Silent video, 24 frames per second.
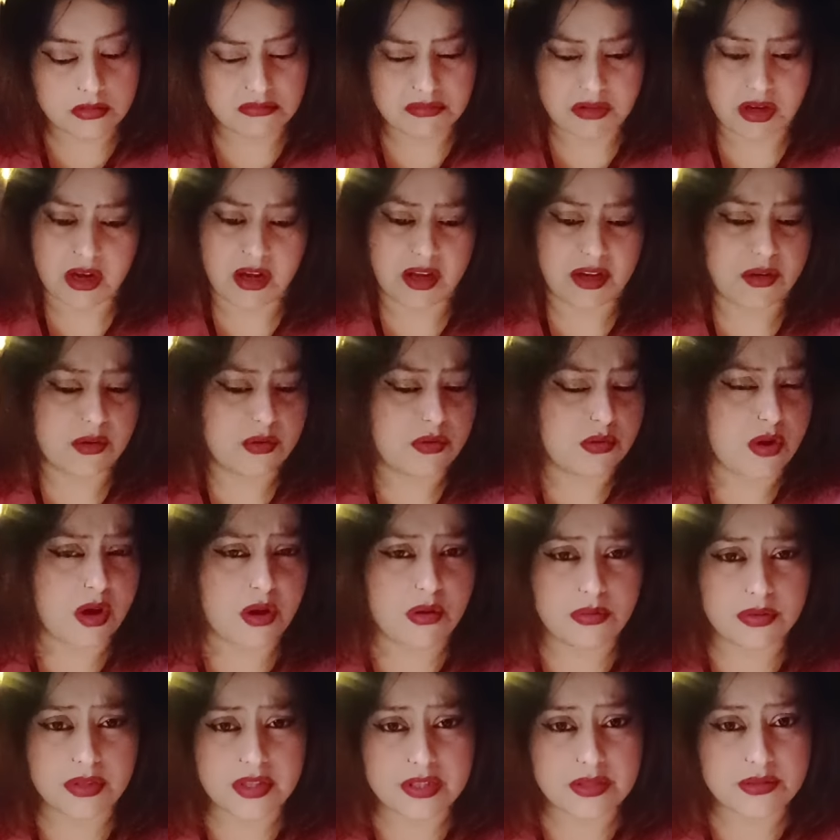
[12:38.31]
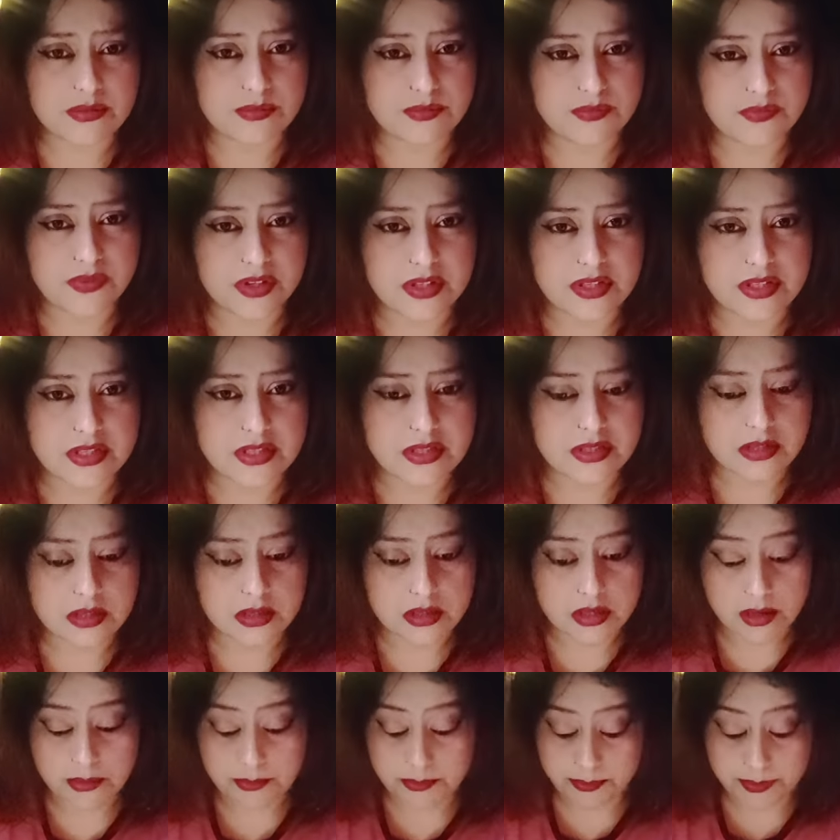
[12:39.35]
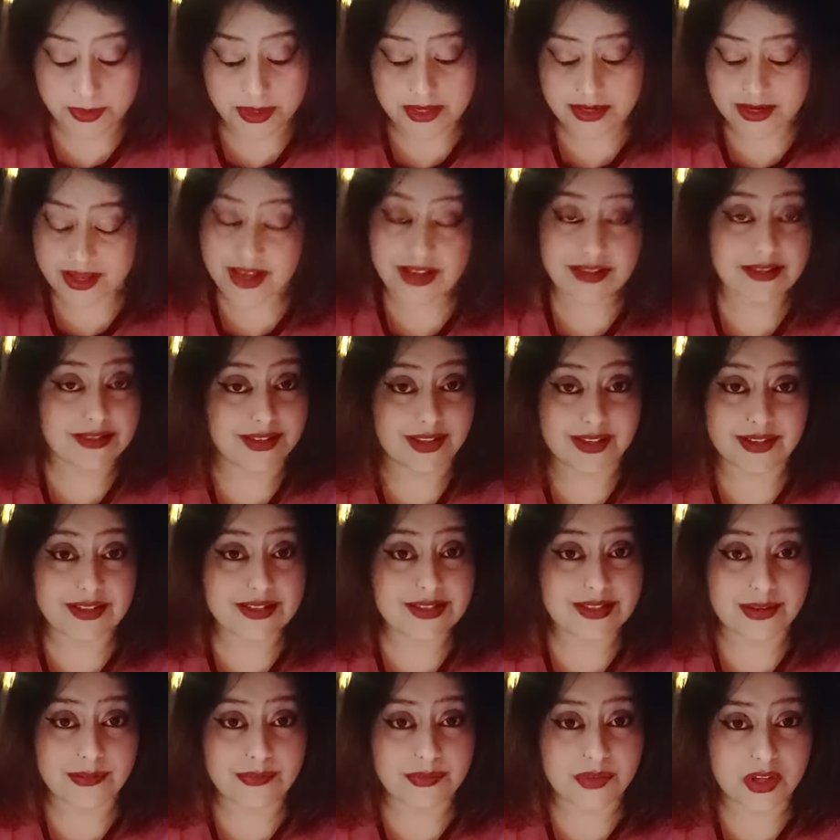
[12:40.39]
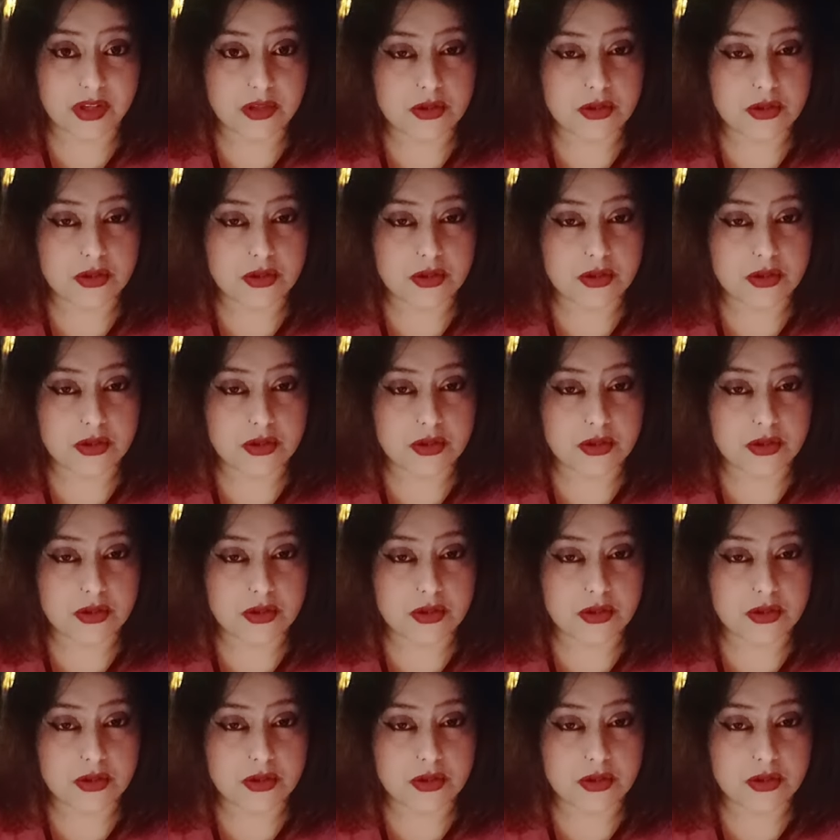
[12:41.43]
I don't know how this fits, but yes, there is something.